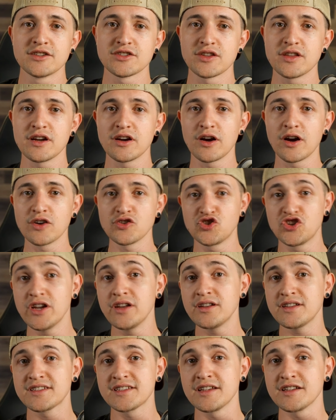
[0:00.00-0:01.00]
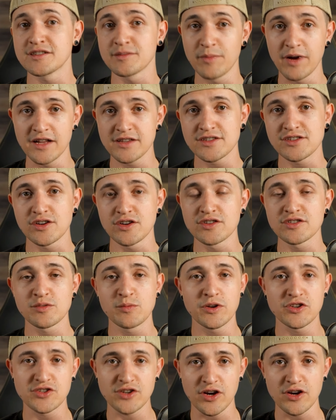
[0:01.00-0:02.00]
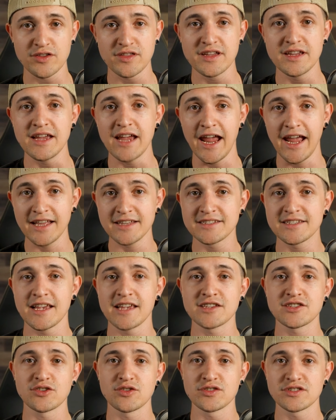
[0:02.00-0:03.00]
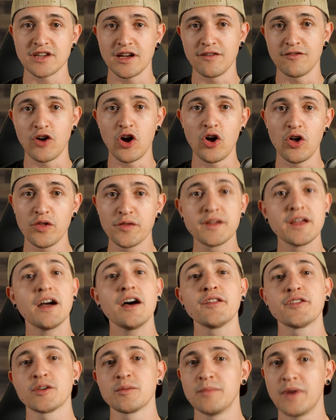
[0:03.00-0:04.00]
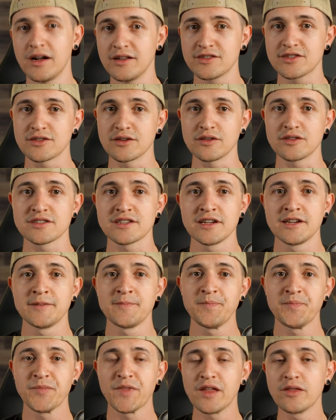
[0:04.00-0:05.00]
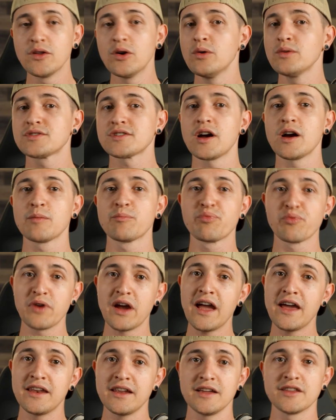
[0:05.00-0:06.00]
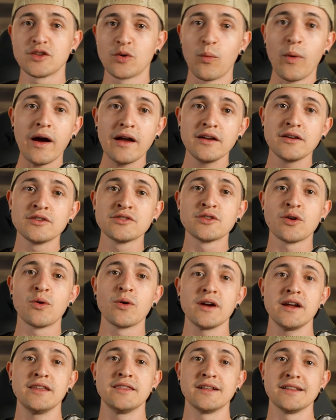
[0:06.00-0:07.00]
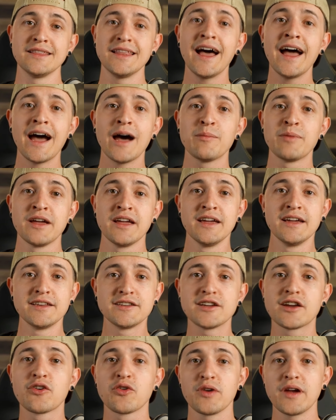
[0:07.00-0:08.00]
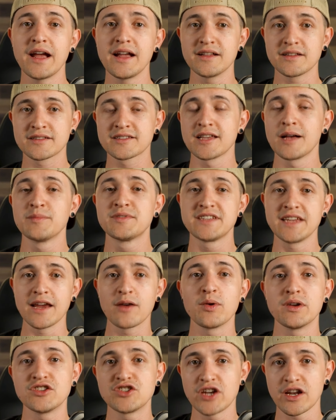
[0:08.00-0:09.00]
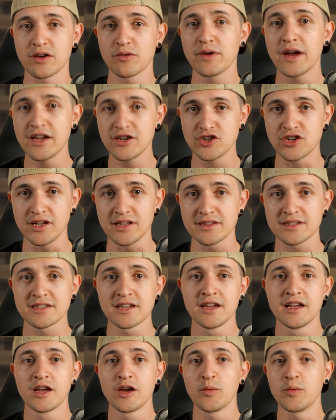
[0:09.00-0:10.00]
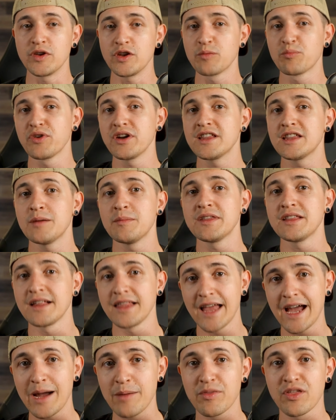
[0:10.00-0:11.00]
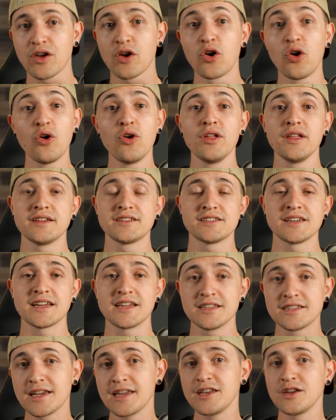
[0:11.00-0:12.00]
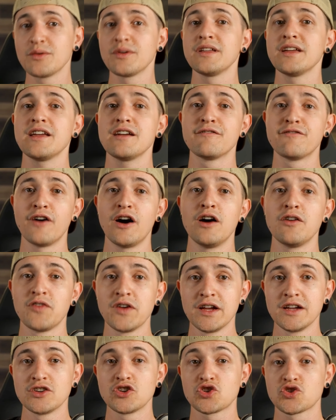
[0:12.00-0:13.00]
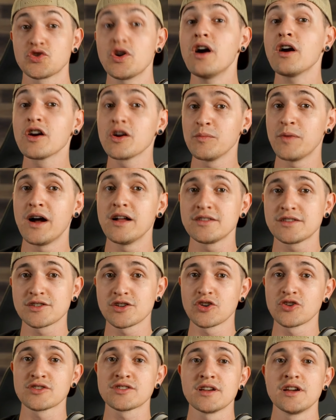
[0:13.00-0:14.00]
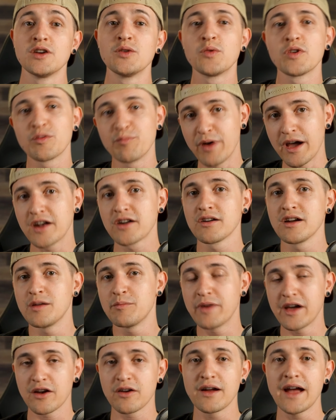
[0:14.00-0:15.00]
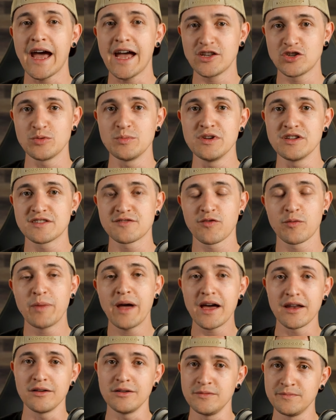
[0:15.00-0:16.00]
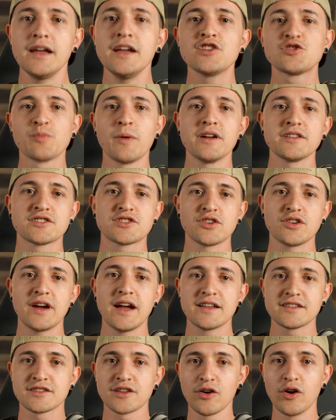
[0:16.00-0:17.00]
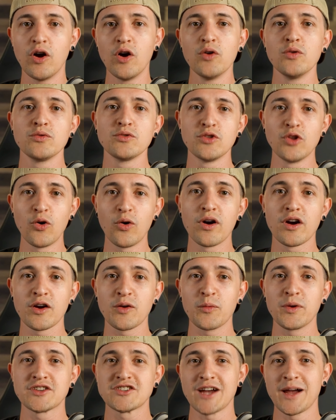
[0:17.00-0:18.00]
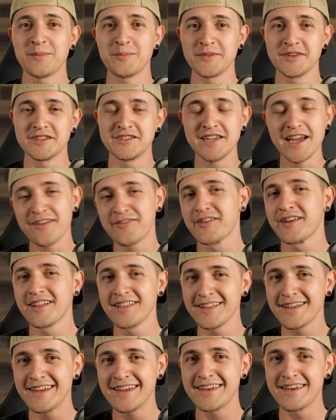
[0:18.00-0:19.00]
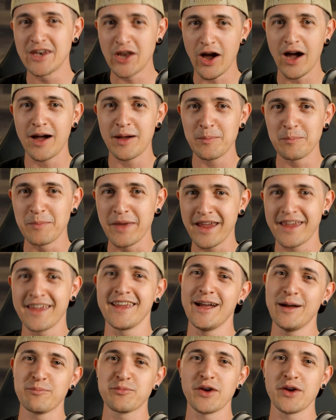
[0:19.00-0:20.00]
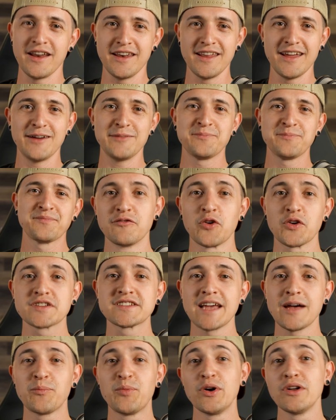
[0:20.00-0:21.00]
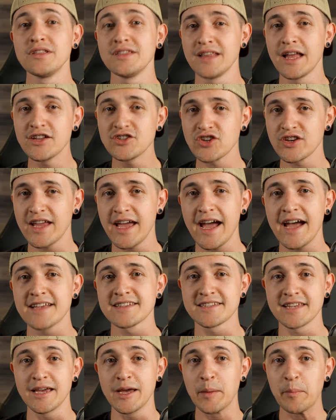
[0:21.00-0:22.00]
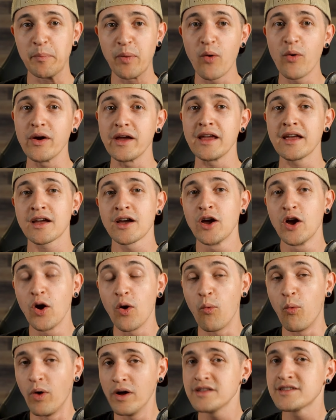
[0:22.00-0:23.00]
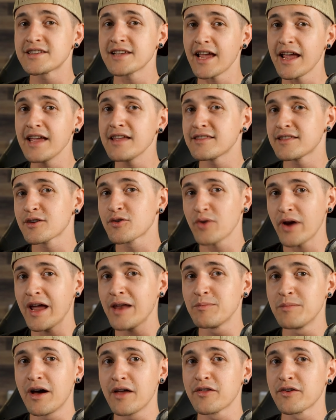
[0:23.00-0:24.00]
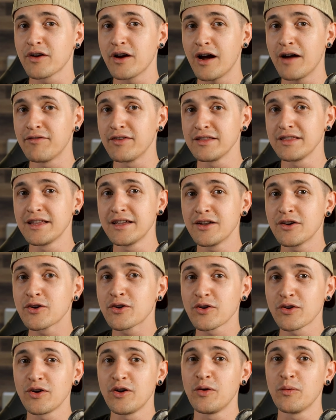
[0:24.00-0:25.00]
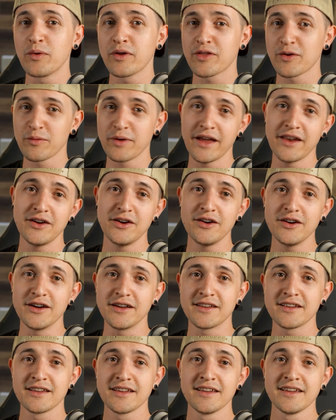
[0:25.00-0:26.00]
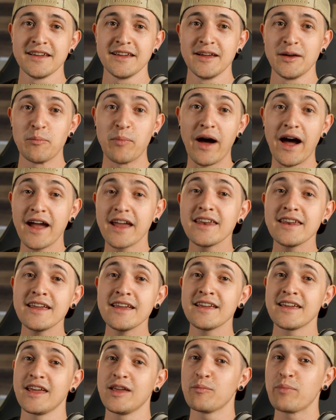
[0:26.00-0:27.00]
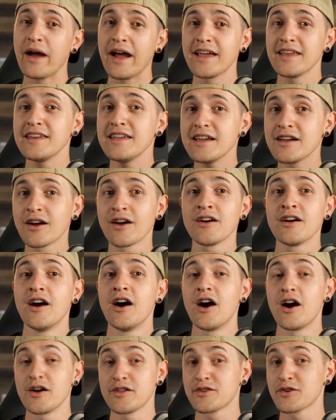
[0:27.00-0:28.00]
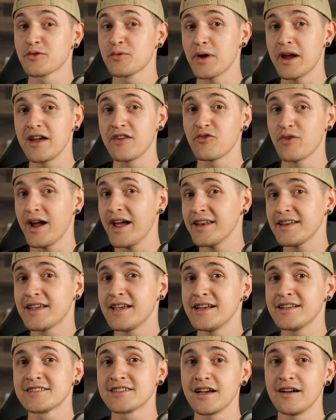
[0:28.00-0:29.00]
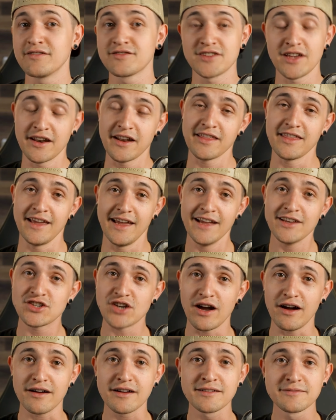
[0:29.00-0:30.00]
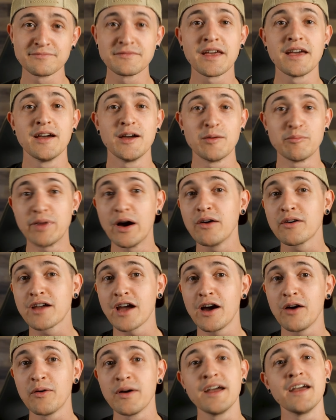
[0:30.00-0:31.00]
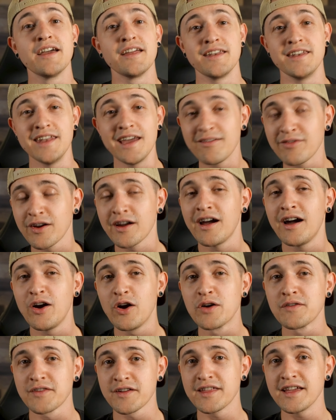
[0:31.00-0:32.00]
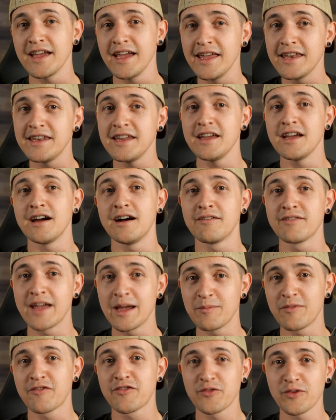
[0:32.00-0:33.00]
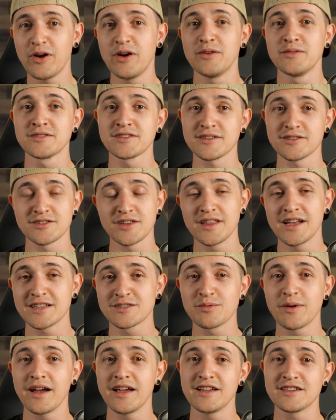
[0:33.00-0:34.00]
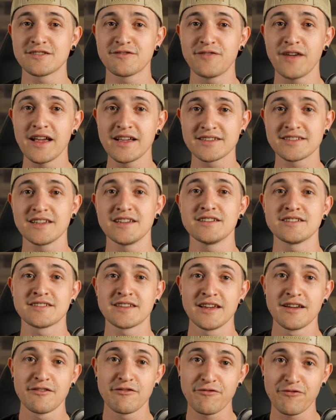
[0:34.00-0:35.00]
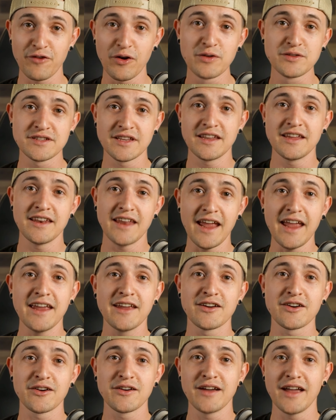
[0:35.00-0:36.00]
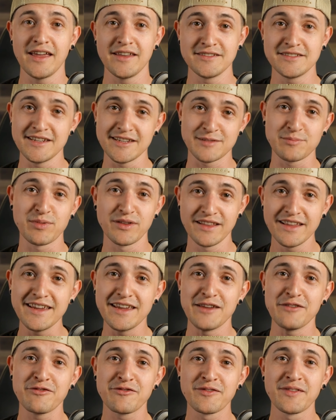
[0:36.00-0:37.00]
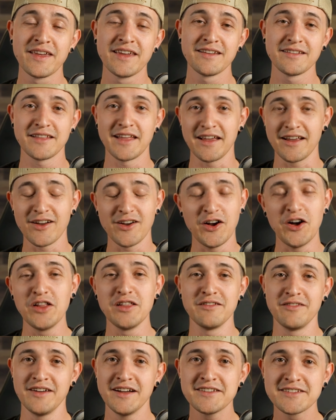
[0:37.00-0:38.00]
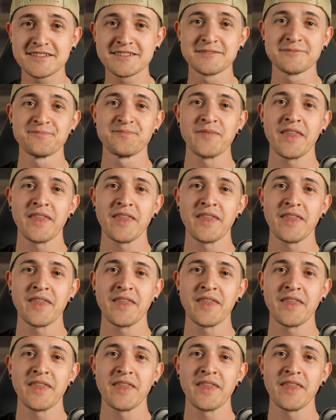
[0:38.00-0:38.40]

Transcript: There are Genesis monsters, which are the ancestors of all the other monsters. Then those are bred in the wild or in the lab to create subsequent generations. When you breed them in the lab, the goal is to continually evolve stronger monsters with better and better attributes for battle. Each monster has their own lore, which I'm definitely not making up right now. For example, legend has it Poink once ate the grandmother of a little girl with a red hood. Piney and Pioneer are the great grandkids of Sonic the Hedgehog. Hoko never got over the ending of Game of Thrones, so that's why his face is frozen in anger and disbelief, like all of us.